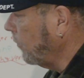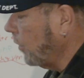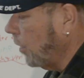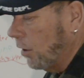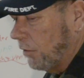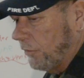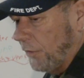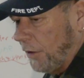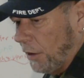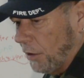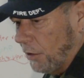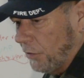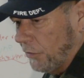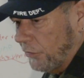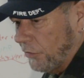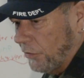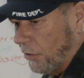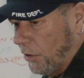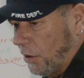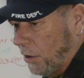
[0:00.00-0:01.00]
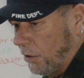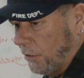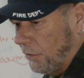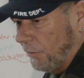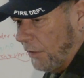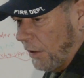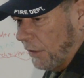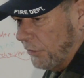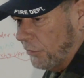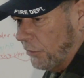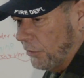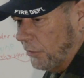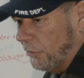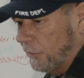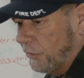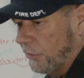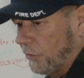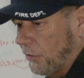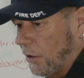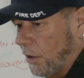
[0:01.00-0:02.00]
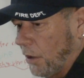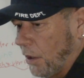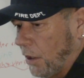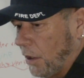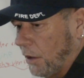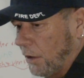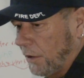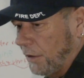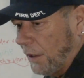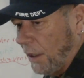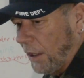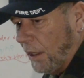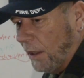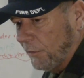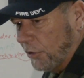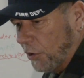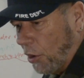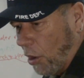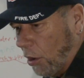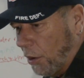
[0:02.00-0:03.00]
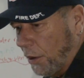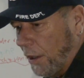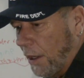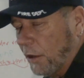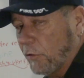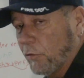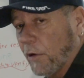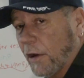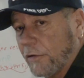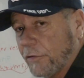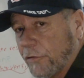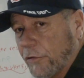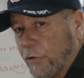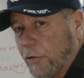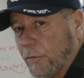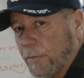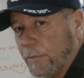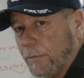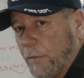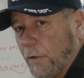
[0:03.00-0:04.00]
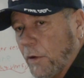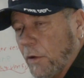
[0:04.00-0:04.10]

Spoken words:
elevators on the vessels, and they have a car deck restroom,